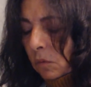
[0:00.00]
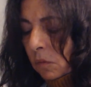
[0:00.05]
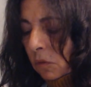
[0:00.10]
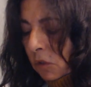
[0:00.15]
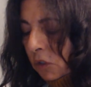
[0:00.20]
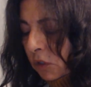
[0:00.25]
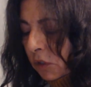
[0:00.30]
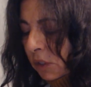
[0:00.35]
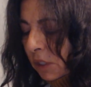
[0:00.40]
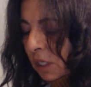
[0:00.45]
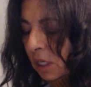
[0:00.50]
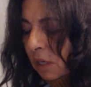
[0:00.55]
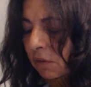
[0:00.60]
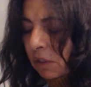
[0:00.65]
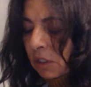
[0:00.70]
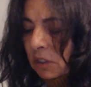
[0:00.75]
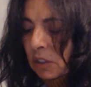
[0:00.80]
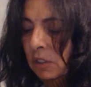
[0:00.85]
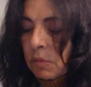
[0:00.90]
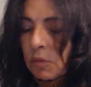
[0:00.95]
just to give
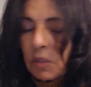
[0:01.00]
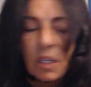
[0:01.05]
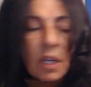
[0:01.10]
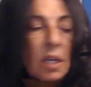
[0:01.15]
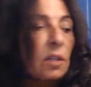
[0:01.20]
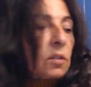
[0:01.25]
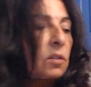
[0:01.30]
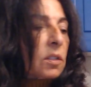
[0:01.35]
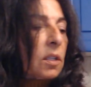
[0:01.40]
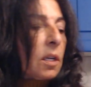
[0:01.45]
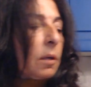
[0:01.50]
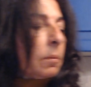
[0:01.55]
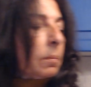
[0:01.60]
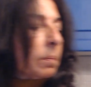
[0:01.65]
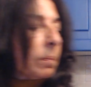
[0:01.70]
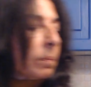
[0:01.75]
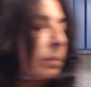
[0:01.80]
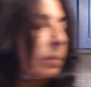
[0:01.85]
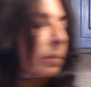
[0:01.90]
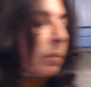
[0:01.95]
it some taste.
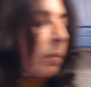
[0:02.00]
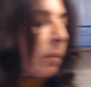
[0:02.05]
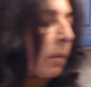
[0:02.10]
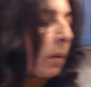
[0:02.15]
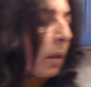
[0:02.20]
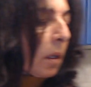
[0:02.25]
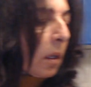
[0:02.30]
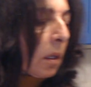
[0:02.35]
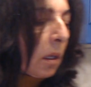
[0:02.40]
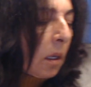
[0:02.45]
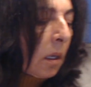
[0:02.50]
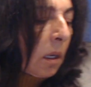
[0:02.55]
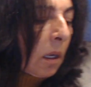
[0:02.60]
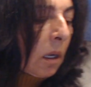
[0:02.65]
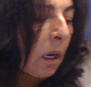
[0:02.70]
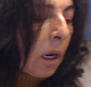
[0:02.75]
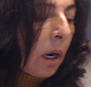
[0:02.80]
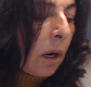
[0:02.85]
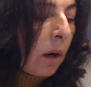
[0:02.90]
All